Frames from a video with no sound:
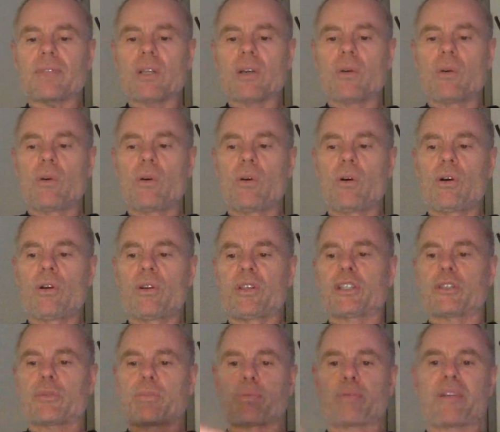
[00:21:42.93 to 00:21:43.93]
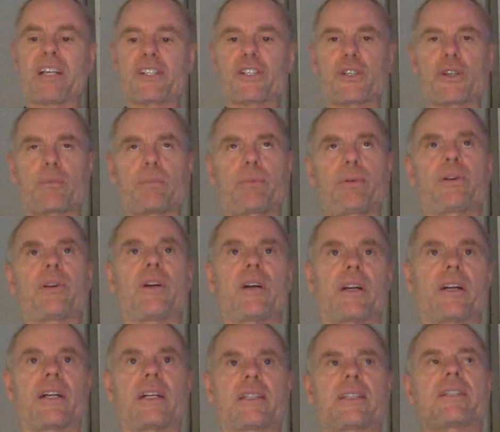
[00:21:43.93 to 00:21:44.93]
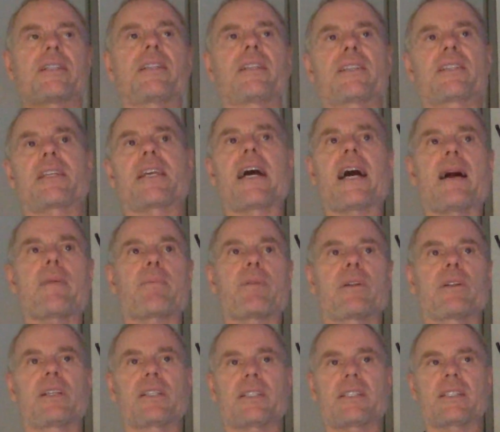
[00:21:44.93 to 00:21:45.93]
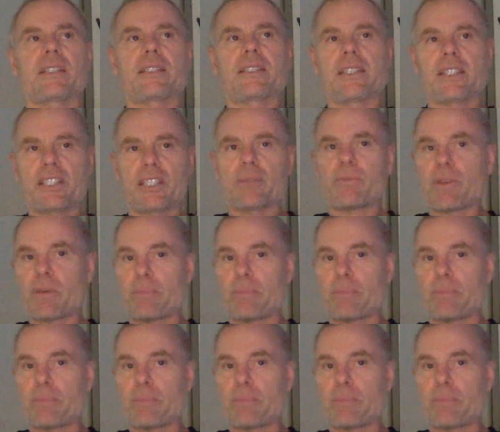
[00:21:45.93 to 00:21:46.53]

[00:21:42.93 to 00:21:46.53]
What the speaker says: all this pressure put on us in this capitalistic system,